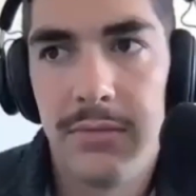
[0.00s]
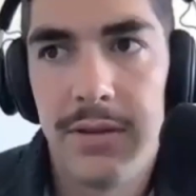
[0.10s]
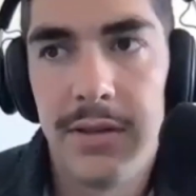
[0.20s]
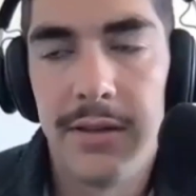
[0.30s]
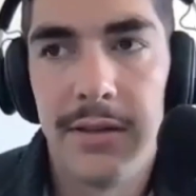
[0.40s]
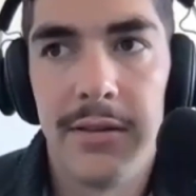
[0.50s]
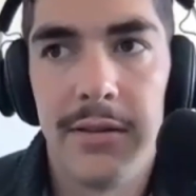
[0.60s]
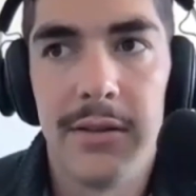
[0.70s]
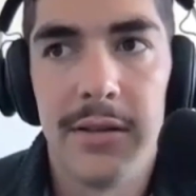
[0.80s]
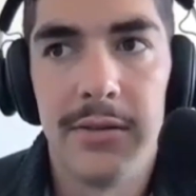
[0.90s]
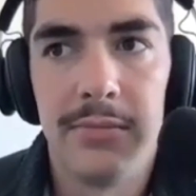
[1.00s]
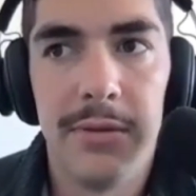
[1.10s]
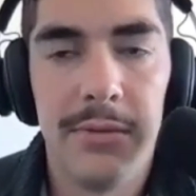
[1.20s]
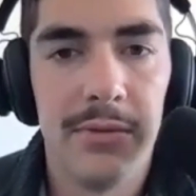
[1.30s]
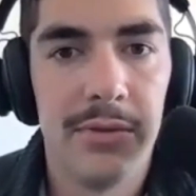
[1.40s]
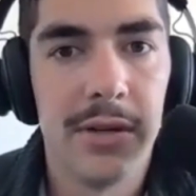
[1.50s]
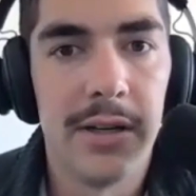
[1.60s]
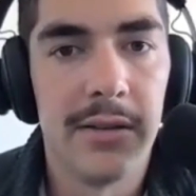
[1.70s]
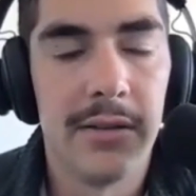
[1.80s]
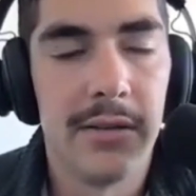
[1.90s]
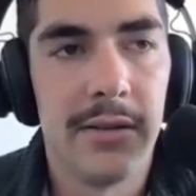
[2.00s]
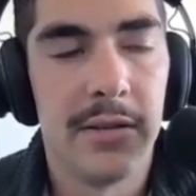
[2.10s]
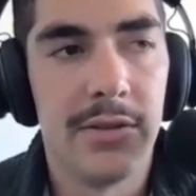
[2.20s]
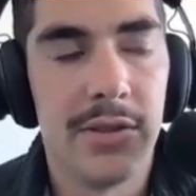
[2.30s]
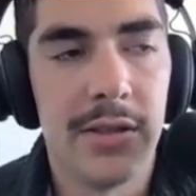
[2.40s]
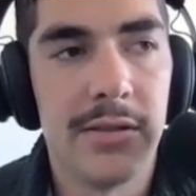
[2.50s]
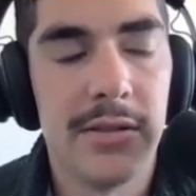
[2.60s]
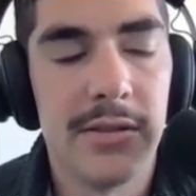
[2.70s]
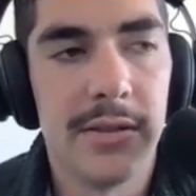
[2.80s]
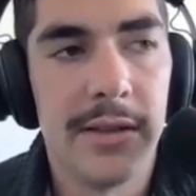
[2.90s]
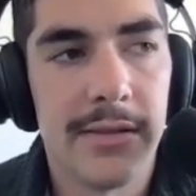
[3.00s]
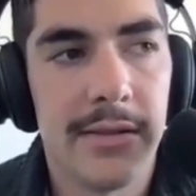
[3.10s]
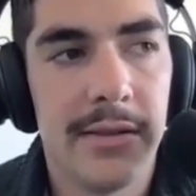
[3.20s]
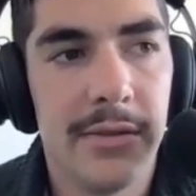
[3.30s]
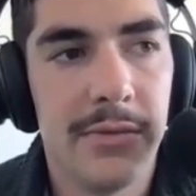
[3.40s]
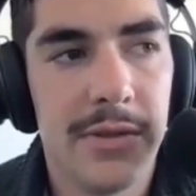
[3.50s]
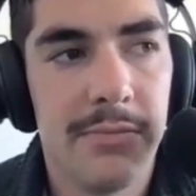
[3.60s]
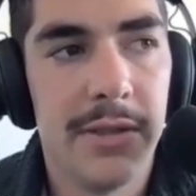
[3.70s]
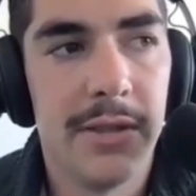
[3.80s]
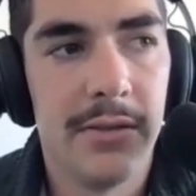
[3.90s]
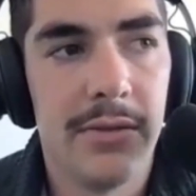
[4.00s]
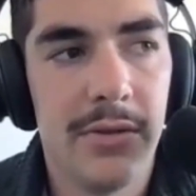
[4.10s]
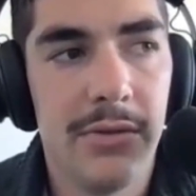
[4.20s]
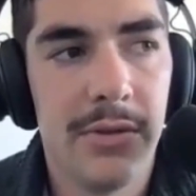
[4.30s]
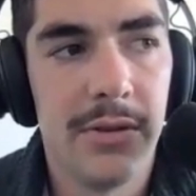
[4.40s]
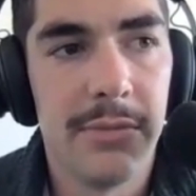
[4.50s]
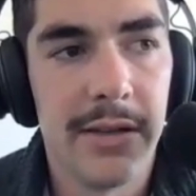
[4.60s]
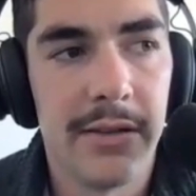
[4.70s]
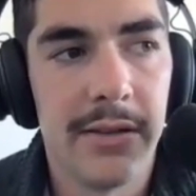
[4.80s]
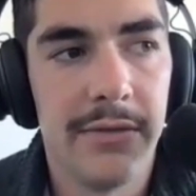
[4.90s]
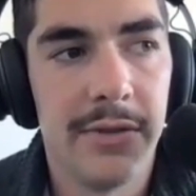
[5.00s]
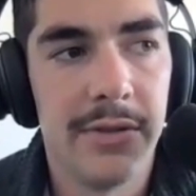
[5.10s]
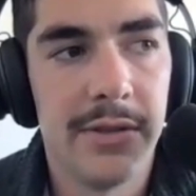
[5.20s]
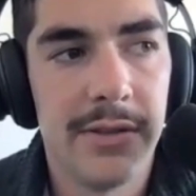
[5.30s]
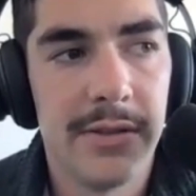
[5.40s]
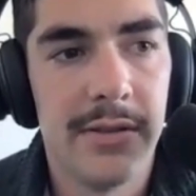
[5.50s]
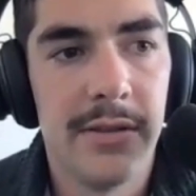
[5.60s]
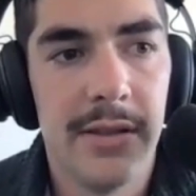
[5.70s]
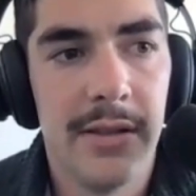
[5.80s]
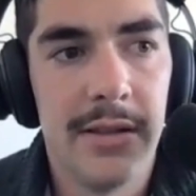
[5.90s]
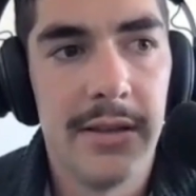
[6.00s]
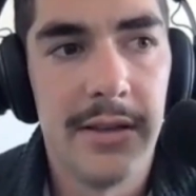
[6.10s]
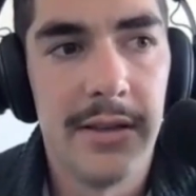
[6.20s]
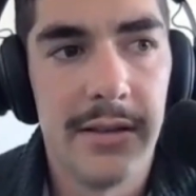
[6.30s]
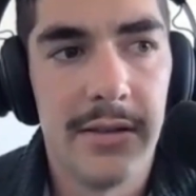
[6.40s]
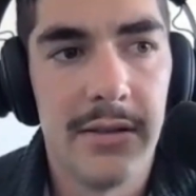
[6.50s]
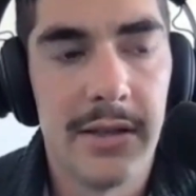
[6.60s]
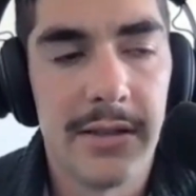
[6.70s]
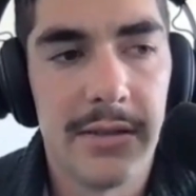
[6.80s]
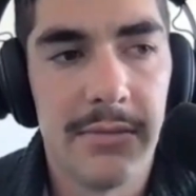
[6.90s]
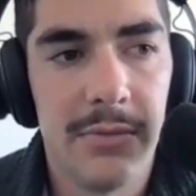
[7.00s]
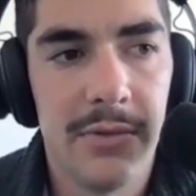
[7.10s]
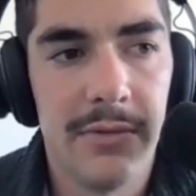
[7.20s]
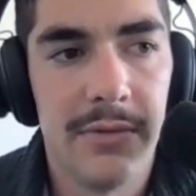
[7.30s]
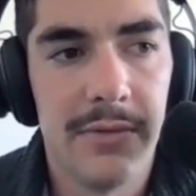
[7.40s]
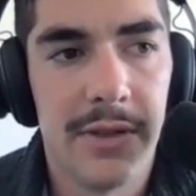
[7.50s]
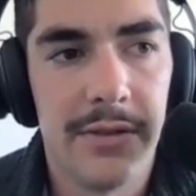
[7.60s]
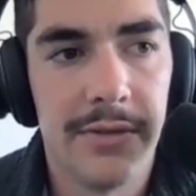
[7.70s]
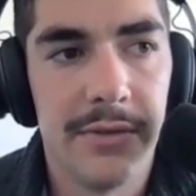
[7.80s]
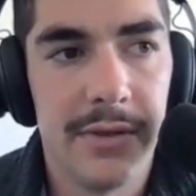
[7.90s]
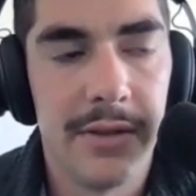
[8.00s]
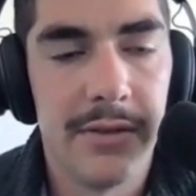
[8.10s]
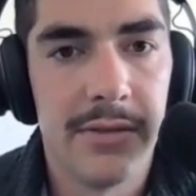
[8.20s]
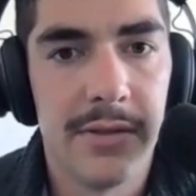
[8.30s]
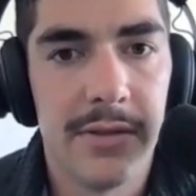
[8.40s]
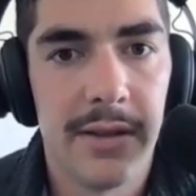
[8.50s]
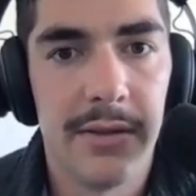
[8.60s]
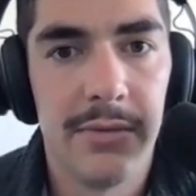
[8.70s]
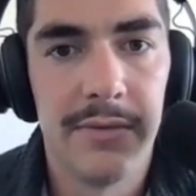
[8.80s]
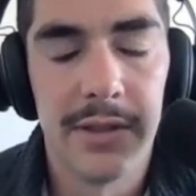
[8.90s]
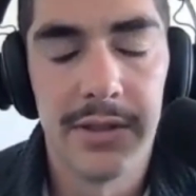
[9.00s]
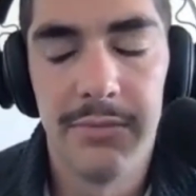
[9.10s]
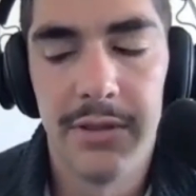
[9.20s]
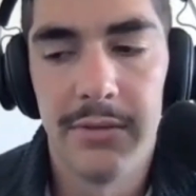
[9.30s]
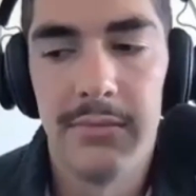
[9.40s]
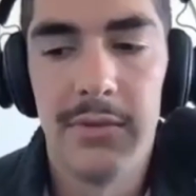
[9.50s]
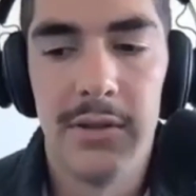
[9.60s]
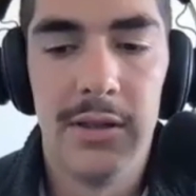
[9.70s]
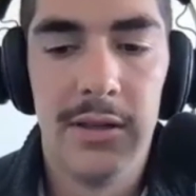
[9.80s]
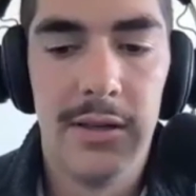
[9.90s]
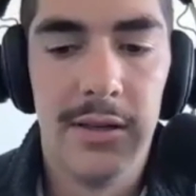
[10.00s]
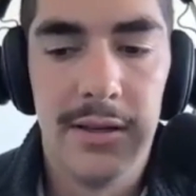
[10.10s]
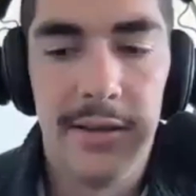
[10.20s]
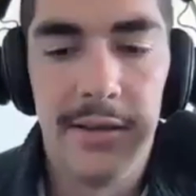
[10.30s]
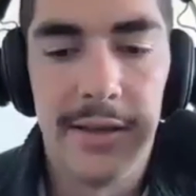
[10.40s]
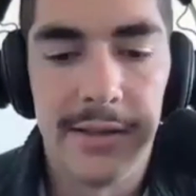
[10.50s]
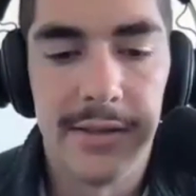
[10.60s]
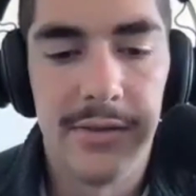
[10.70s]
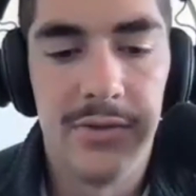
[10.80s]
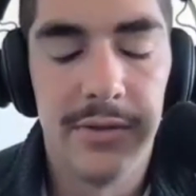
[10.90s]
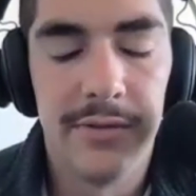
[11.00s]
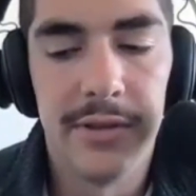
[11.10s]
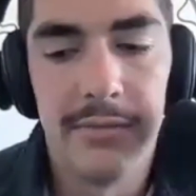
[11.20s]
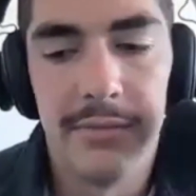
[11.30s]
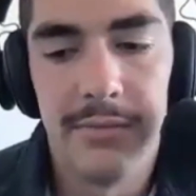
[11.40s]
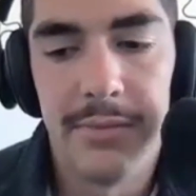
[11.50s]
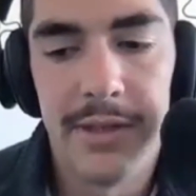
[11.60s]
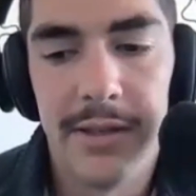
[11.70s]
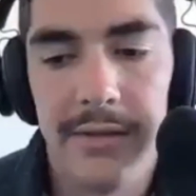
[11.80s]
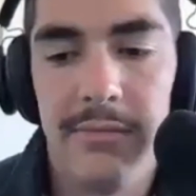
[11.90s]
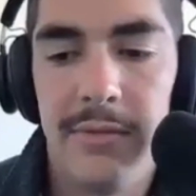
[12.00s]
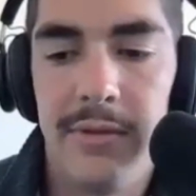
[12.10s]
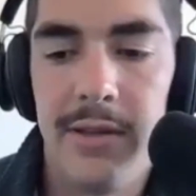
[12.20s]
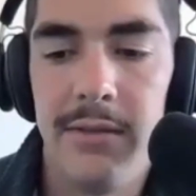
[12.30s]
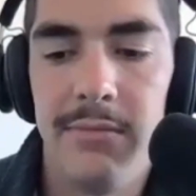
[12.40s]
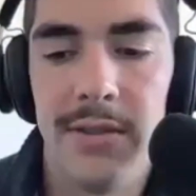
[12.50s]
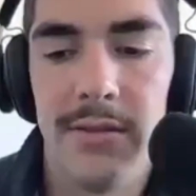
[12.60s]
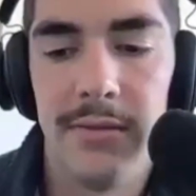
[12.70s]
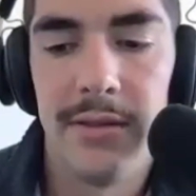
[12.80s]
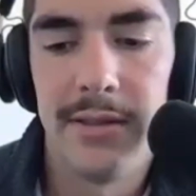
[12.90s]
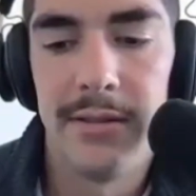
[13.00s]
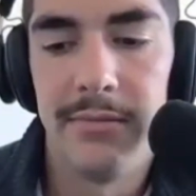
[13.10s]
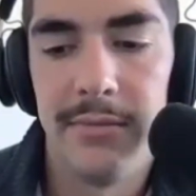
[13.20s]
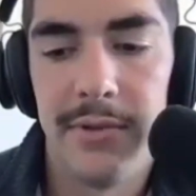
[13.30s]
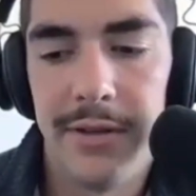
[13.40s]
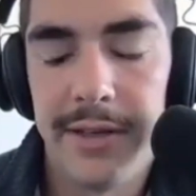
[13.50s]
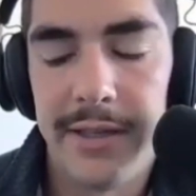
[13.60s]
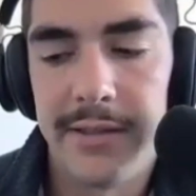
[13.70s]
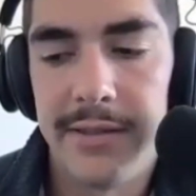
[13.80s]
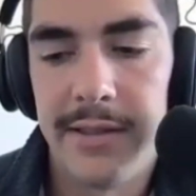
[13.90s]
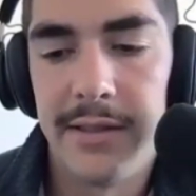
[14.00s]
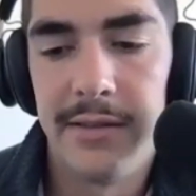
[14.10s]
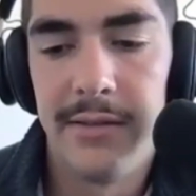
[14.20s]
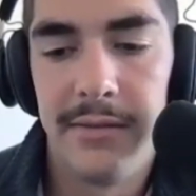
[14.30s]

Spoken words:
thing I think I maybe regret at the genesis of Castle Island was being too thematically focused. And that's something we've evolved over the years, is I think we've actually become less driven by themes. All that said,